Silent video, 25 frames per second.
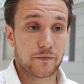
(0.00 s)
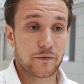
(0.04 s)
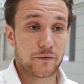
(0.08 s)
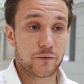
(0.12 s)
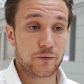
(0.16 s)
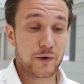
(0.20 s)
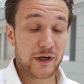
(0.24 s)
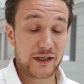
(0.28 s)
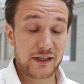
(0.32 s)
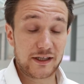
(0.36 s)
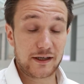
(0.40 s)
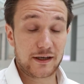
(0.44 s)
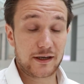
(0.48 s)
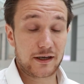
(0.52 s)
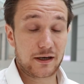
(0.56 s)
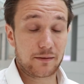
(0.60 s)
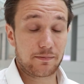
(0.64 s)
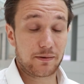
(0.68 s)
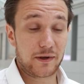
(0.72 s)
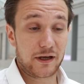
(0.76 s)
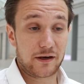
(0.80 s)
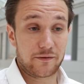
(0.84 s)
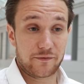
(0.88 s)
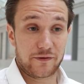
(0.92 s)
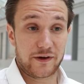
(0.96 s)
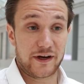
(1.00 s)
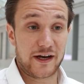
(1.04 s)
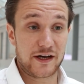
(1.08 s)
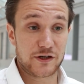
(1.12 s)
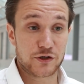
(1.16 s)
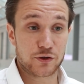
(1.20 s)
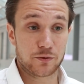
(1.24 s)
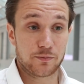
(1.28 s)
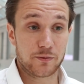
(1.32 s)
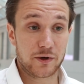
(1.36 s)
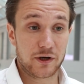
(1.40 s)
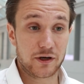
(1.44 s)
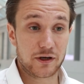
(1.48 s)
Reg Tech can apply in
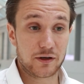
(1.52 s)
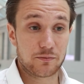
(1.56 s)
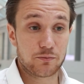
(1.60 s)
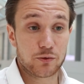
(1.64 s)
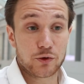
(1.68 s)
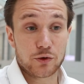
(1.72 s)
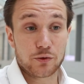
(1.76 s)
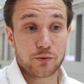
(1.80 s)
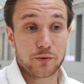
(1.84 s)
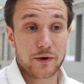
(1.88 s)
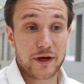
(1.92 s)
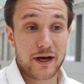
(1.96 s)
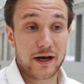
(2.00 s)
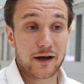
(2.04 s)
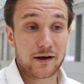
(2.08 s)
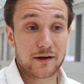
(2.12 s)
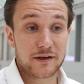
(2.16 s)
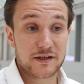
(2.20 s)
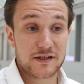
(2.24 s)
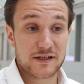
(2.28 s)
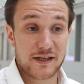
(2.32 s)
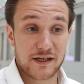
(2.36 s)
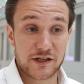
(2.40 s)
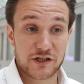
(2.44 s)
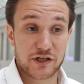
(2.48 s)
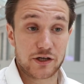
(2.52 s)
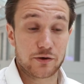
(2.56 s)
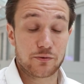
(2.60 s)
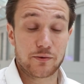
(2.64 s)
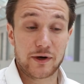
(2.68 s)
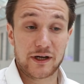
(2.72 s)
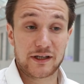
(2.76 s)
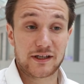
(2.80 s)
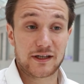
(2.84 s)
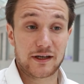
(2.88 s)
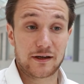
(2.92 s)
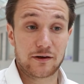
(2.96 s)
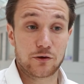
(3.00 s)
financial market, but the reality is actually
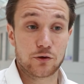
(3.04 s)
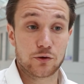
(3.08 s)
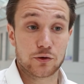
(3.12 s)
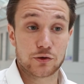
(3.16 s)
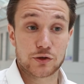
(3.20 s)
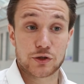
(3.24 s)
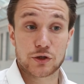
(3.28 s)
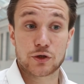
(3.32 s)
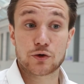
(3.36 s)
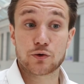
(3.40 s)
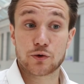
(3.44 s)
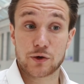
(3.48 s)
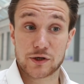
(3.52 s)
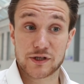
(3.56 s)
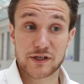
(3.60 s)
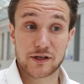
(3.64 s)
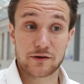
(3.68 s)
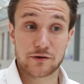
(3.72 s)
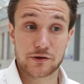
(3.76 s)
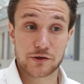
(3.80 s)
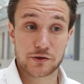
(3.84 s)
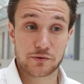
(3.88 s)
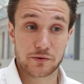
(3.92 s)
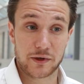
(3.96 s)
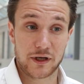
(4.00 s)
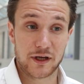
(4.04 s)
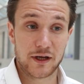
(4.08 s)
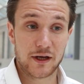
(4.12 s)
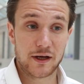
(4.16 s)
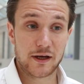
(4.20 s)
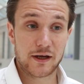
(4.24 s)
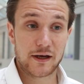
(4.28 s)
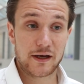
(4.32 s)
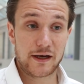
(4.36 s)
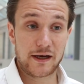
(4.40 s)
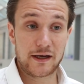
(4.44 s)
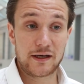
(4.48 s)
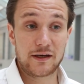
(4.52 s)
Reg Tech goes cross-industry.
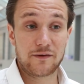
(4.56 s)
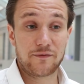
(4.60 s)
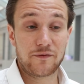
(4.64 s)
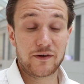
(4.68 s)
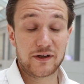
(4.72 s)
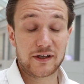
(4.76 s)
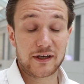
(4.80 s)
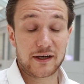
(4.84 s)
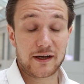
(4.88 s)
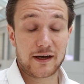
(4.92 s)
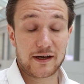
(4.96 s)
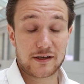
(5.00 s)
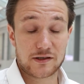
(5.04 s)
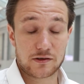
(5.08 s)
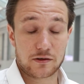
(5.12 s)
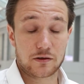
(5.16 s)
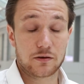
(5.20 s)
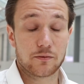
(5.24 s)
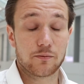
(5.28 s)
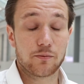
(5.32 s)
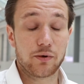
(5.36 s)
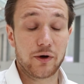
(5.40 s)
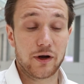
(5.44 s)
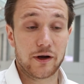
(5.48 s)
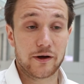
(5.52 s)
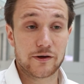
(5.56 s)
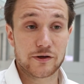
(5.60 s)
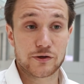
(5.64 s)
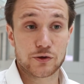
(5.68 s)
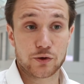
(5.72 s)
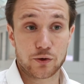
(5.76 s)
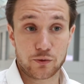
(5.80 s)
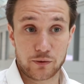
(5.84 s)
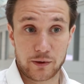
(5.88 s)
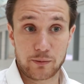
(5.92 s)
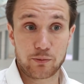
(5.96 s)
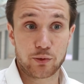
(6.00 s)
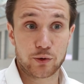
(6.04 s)
Anything that has a compliance
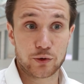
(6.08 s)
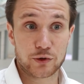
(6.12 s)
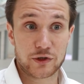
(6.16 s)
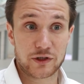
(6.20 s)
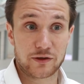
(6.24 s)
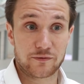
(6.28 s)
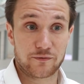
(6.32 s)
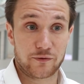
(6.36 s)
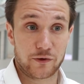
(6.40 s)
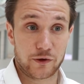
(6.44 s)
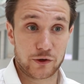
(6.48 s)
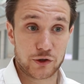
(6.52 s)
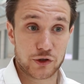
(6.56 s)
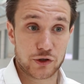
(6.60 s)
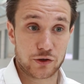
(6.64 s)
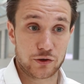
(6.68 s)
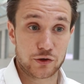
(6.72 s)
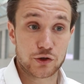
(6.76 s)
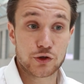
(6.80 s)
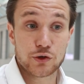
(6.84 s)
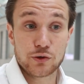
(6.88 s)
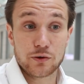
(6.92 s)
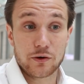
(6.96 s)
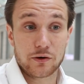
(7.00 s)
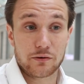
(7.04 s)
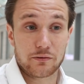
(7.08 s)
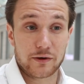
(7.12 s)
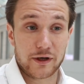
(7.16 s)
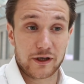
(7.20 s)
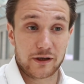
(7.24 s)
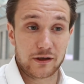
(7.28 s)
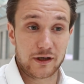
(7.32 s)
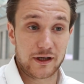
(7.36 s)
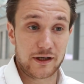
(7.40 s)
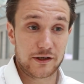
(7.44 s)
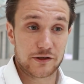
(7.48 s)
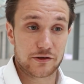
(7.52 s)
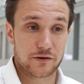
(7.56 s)
or reporting function to a
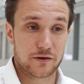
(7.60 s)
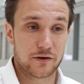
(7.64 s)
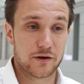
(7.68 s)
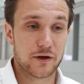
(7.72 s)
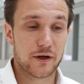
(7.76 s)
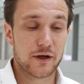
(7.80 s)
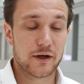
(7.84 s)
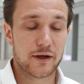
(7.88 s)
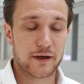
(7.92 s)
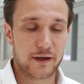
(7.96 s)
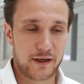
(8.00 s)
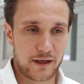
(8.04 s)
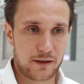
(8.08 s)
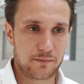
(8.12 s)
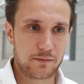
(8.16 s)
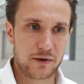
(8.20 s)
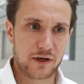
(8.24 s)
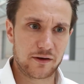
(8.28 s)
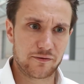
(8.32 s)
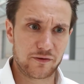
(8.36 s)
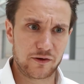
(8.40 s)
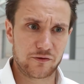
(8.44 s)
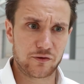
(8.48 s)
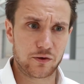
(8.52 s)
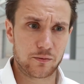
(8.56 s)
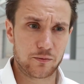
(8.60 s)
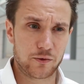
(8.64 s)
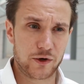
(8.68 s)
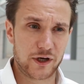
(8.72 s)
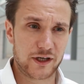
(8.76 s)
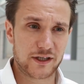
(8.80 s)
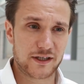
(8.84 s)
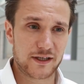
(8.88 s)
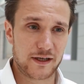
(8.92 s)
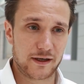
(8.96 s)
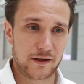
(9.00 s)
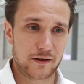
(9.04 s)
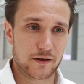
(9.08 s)
regulator can benefit from
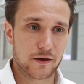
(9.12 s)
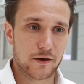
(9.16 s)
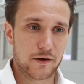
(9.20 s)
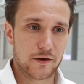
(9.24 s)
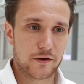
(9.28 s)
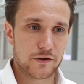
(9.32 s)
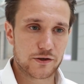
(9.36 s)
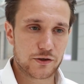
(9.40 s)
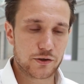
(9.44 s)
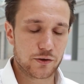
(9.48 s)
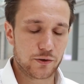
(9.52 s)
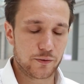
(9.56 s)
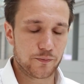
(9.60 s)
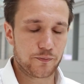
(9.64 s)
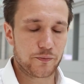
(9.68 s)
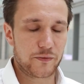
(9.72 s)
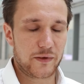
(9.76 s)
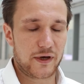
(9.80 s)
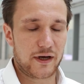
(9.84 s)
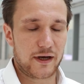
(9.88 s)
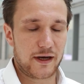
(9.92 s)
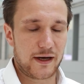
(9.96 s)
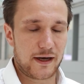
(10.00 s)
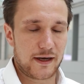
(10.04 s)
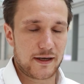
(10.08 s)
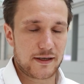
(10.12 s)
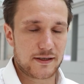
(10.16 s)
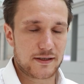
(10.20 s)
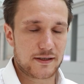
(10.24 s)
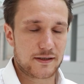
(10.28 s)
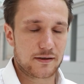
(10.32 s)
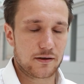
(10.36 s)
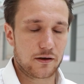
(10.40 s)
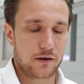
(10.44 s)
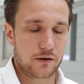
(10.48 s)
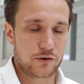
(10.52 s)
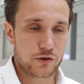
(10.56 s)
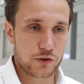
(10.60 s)
Reg Tech. So
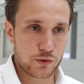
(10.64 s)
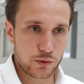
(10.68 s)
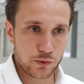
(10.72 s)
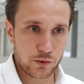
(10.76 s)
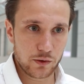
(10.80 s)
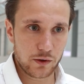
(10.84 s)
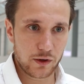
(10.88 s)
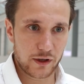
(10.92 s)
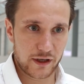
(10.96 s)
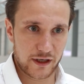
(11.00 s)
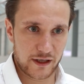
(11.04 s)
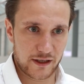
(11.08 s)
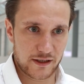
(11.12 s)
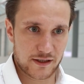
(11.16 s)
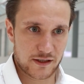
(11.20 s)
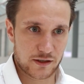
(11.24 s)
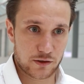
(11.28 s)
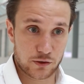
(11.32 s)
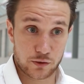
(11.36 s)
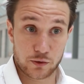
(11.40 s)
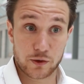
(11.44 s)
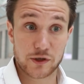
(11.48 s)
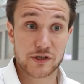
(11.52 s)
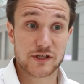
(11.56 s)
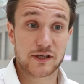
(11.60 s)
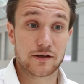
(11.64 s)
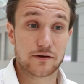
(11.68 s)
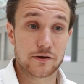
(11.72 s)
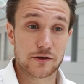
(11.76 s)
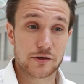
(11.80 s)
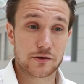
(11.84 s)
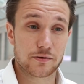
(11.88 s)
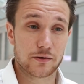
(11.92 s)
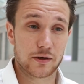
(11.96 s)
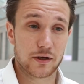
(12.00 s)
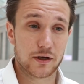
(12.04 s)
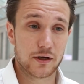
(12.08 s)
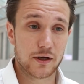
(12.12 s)
as a tool, it's
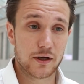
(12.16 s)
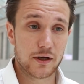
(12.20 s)
cross-industry.